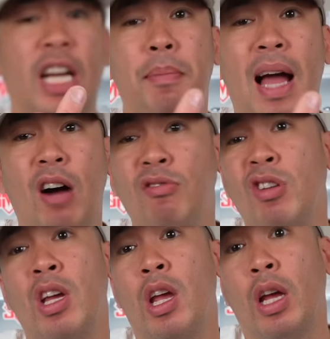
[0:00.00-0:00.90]
them out.
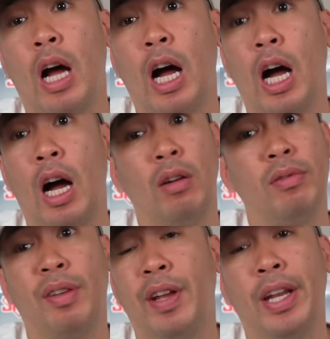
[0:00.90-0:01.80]
Uh,
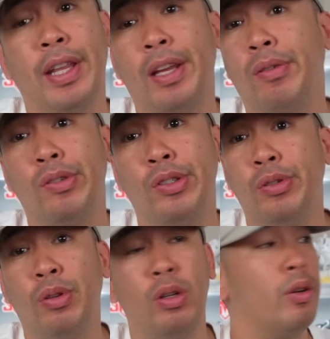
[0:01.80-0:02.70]
if anything, we'll
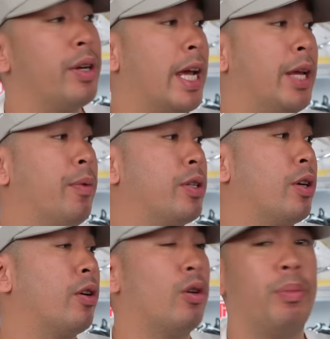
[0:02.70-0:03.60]
do a little Nike
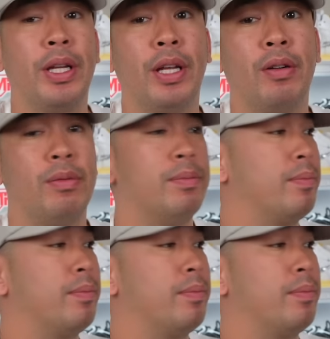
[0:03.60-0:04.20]
return, no big deal.